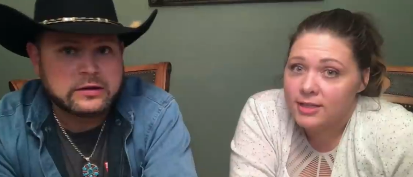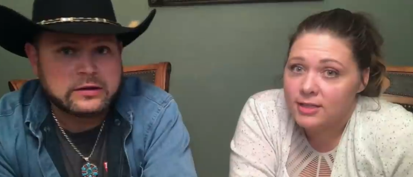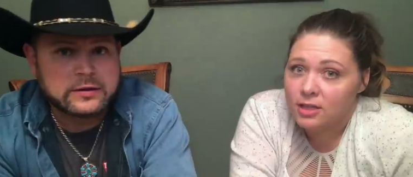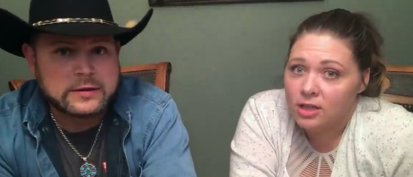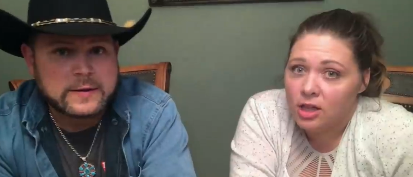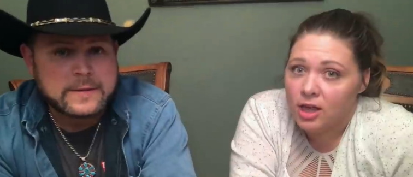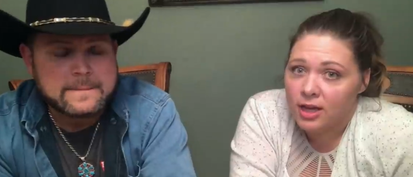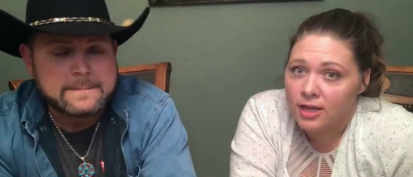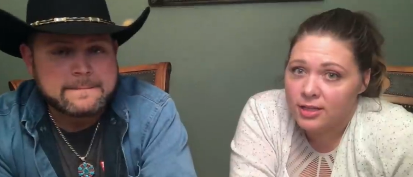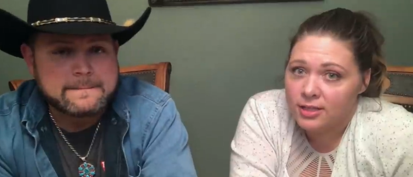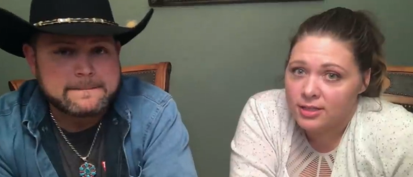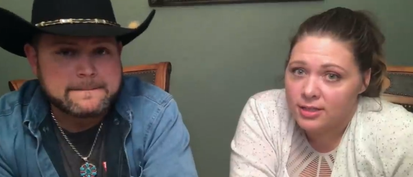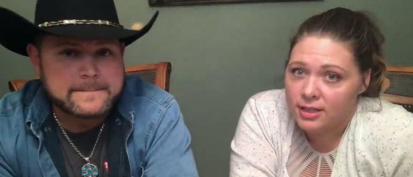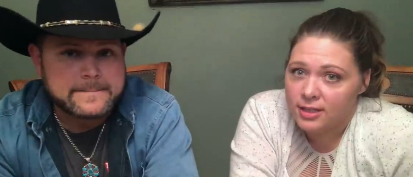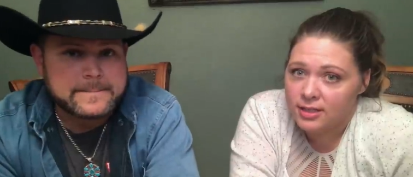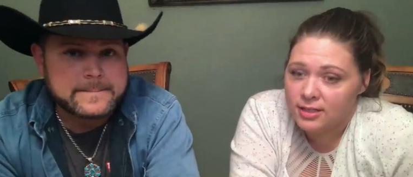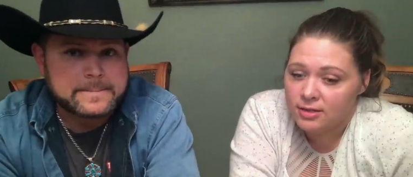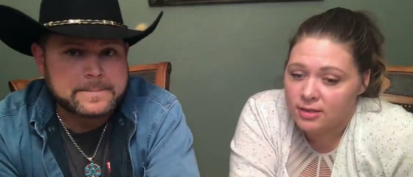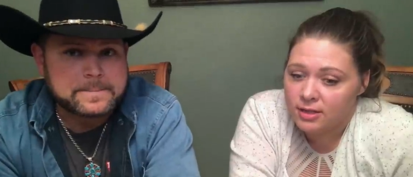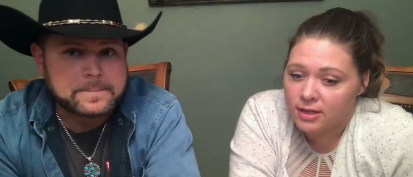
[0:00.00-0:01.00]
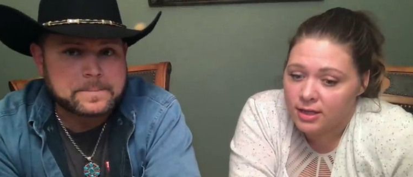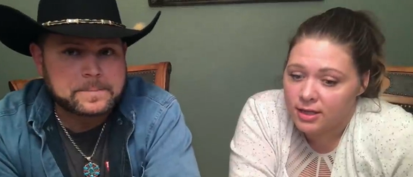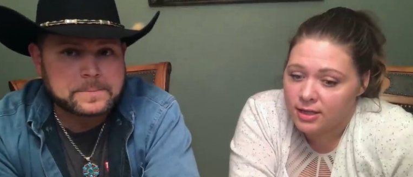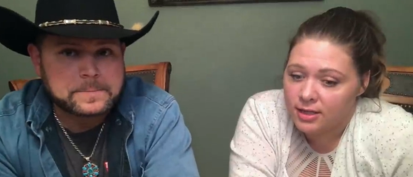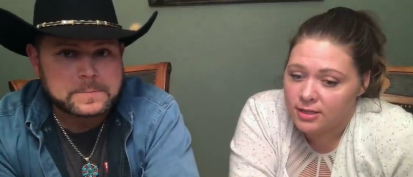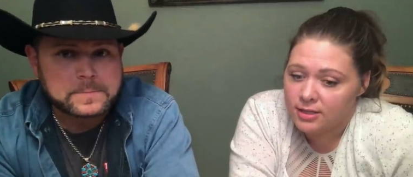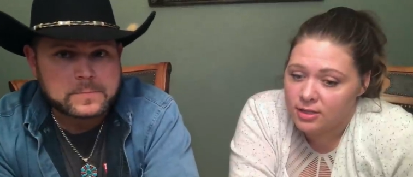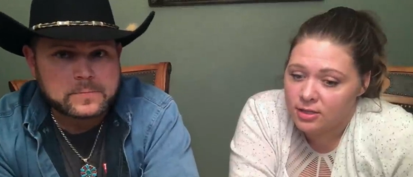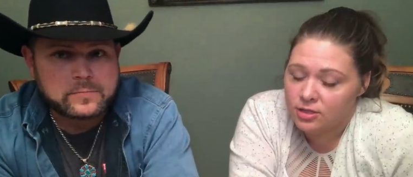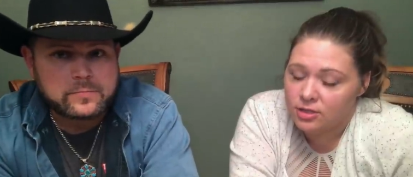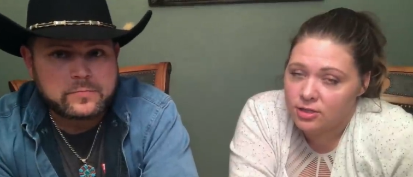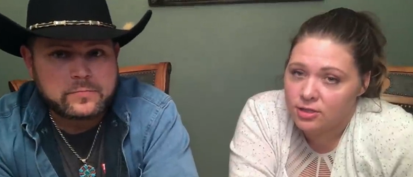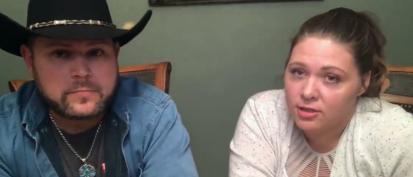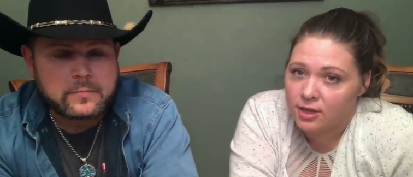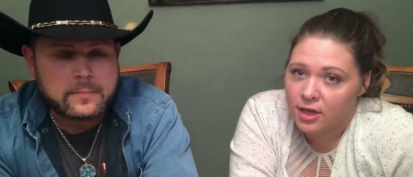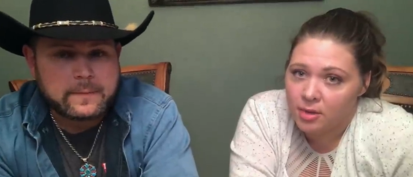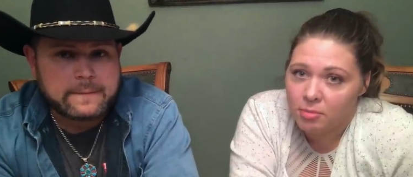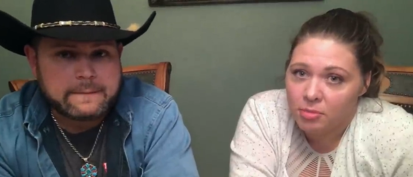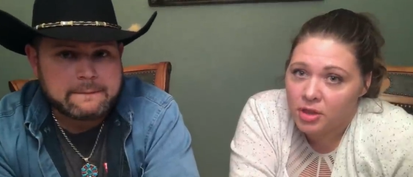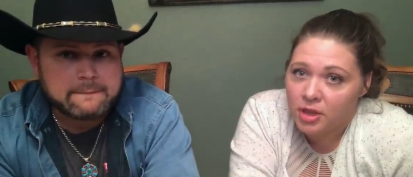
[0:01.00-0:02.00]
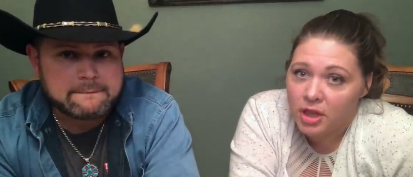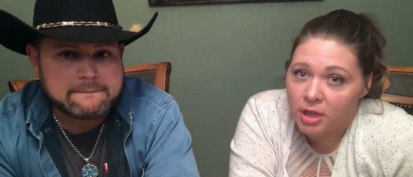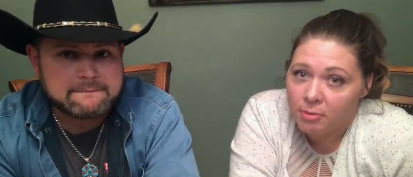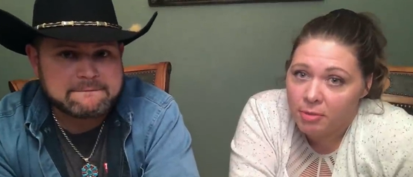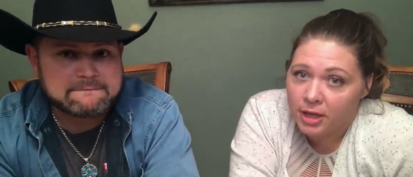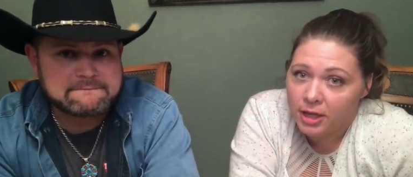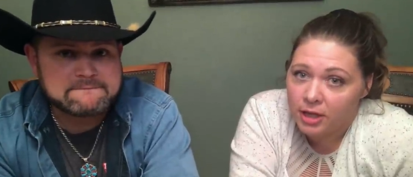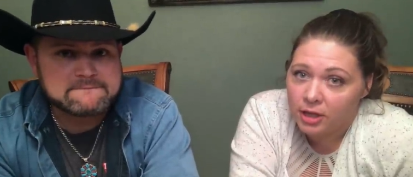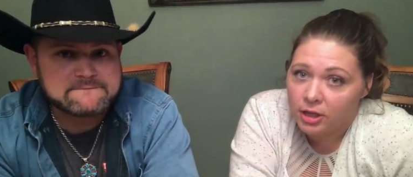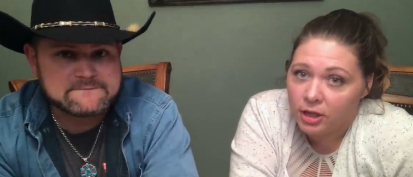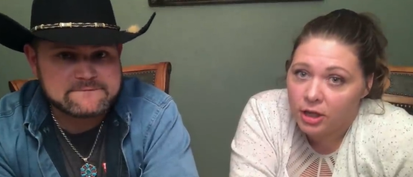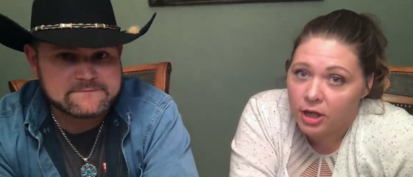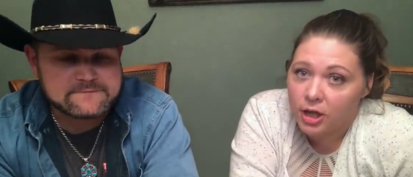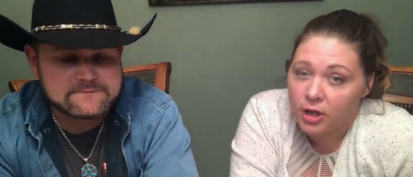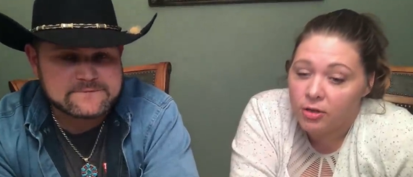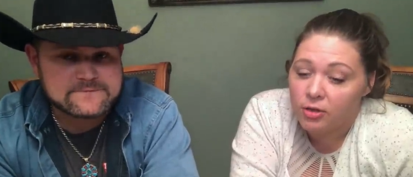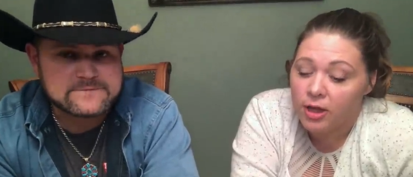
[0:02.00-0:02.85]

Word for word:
Speaker 1: a lot of sense, like, because it's just like plumbing, you know, mm-hmm.